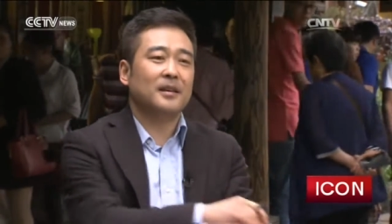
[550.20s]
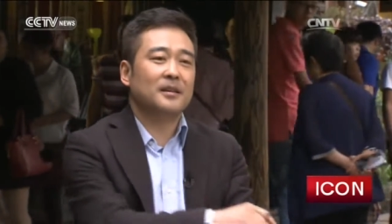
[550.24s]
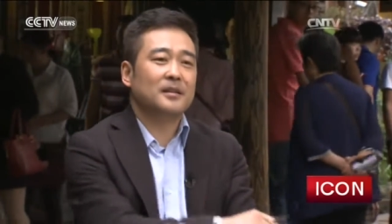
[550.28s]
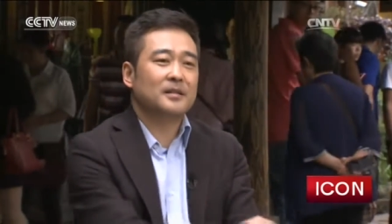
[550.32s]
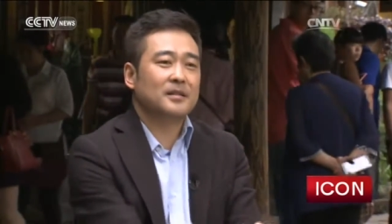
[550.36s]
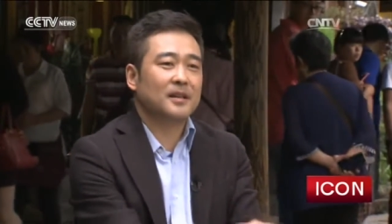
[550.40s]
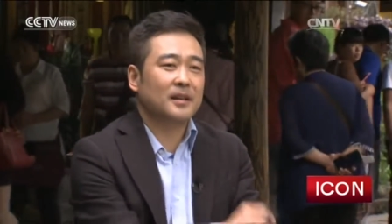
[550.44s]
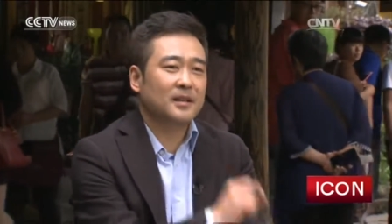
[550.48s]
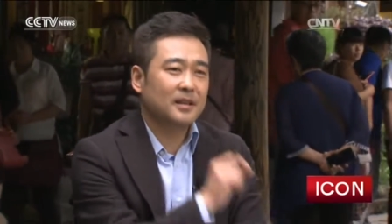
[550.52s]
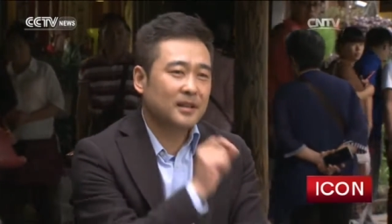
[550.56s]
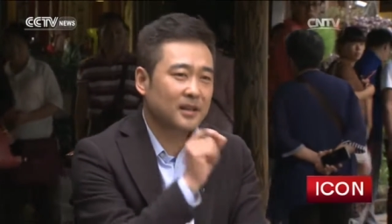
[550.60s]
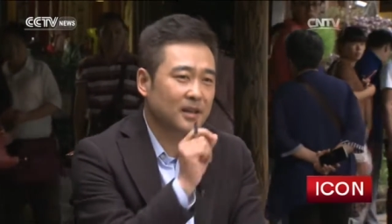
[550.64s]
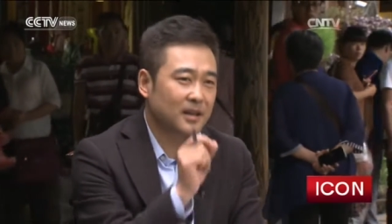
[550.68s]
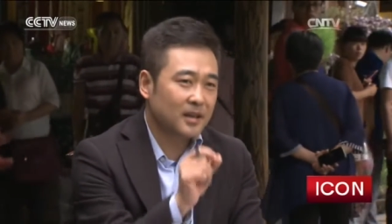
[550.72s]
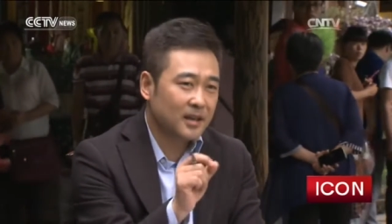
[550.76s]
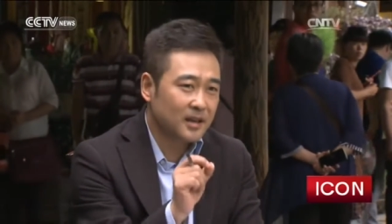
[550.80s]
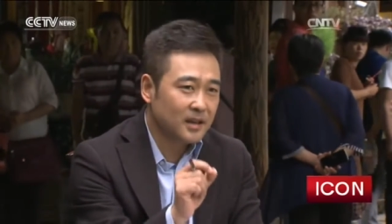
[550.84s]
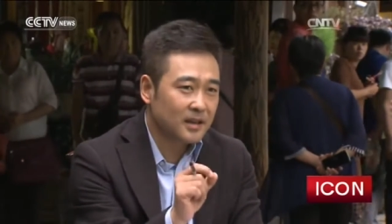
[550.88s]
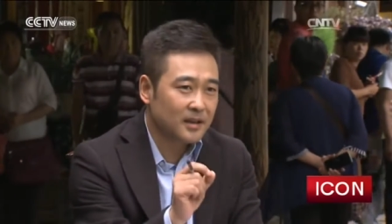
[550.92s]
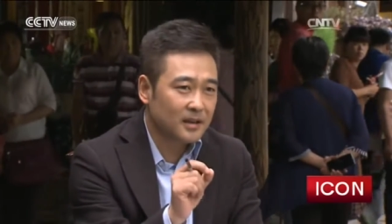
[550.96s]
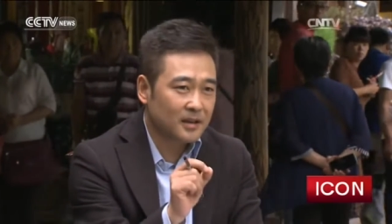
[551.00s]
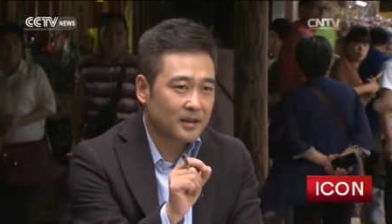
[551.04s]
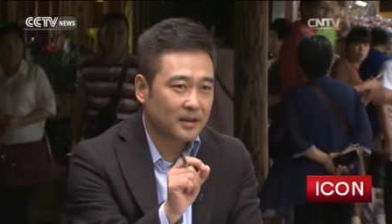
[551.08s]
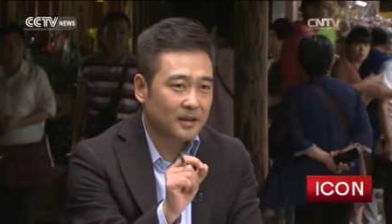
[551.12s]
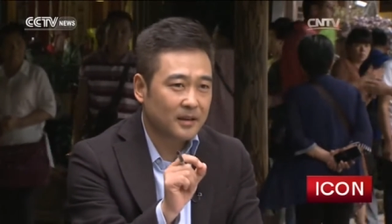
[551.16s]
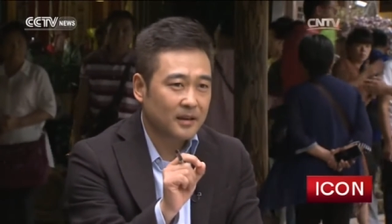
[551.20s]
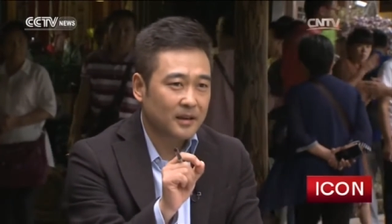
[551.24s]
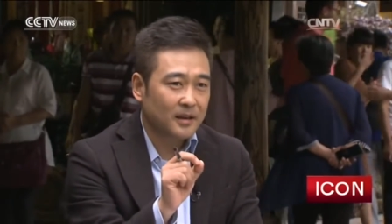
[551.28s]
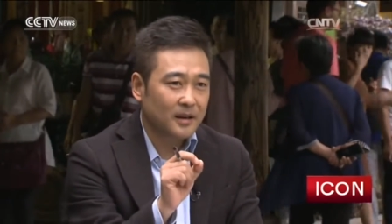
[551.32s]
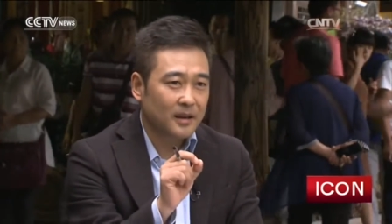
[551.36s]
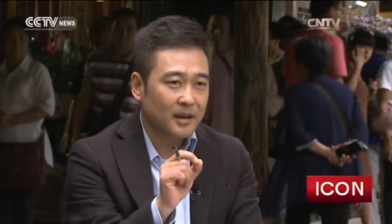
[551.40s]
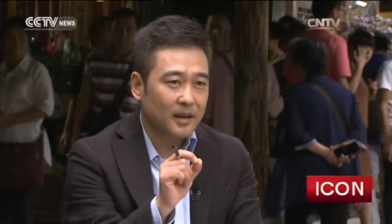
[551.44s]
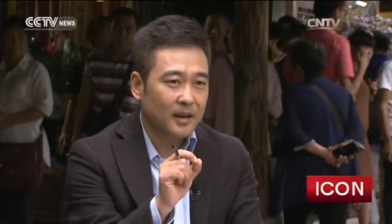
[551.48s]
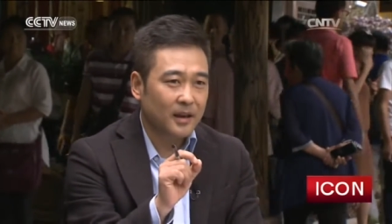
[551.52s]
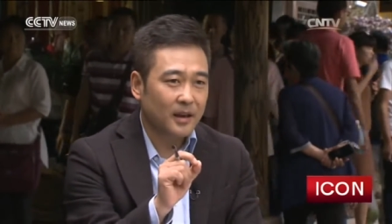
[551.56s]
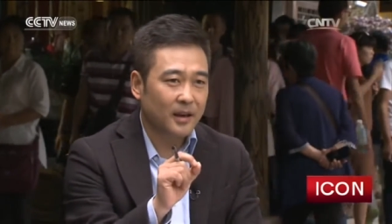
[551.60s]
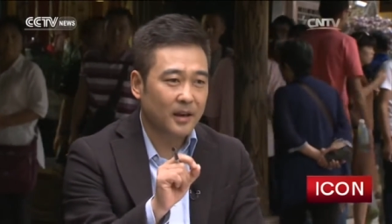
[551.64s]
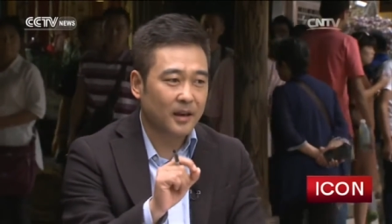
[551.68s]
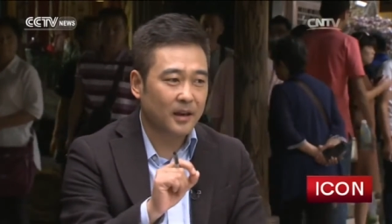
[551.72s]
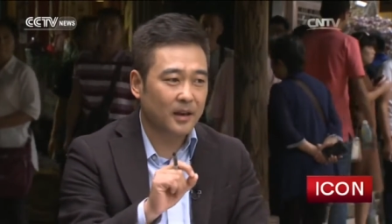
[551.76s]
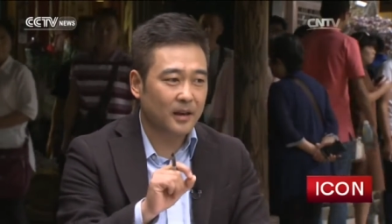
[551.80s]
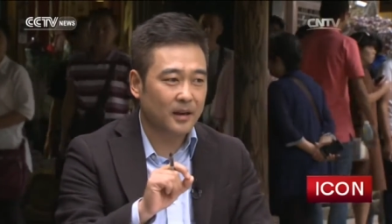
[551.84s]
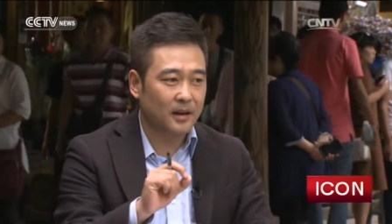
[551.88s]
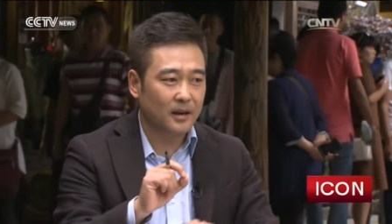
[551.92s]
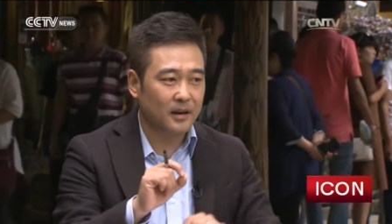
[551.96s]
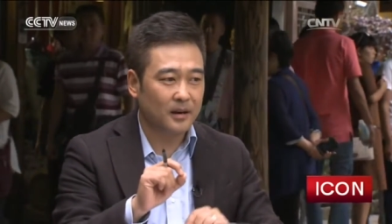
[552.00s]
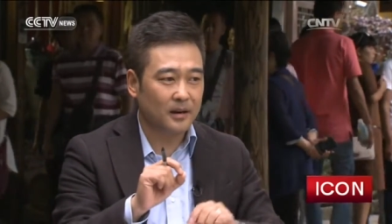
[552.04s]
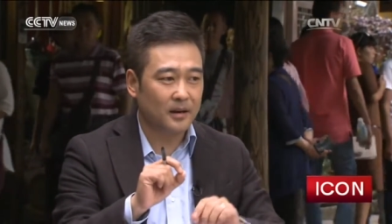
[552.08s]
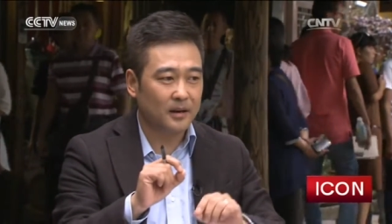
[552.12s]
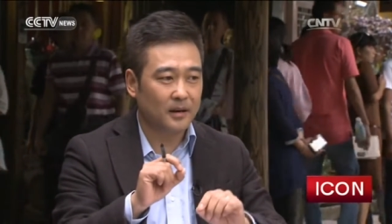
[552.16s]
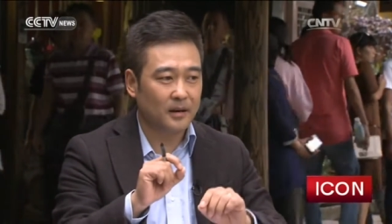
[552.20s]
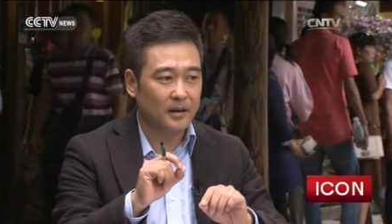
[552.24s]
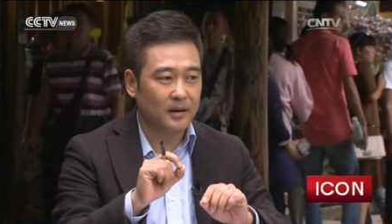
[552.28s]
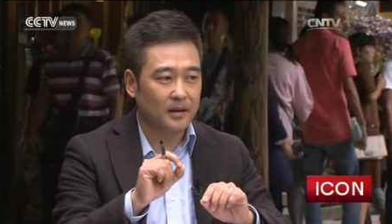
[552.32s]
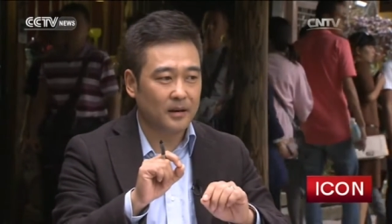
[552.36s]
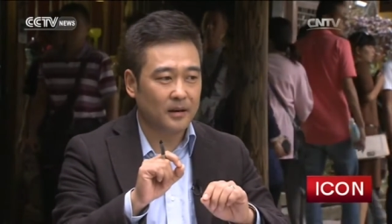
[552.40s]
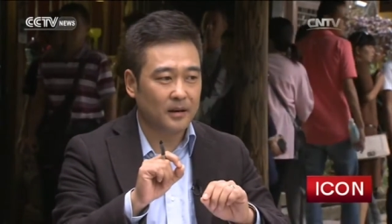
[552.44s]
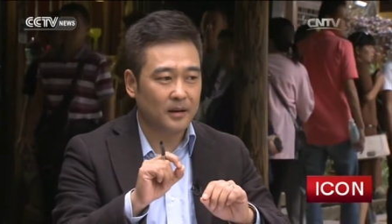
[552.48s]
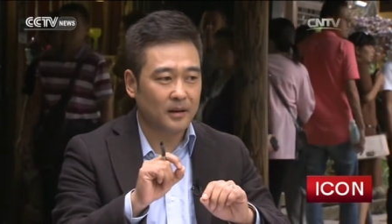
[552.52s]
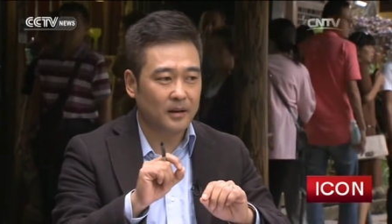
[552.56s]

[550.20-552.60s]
is the key in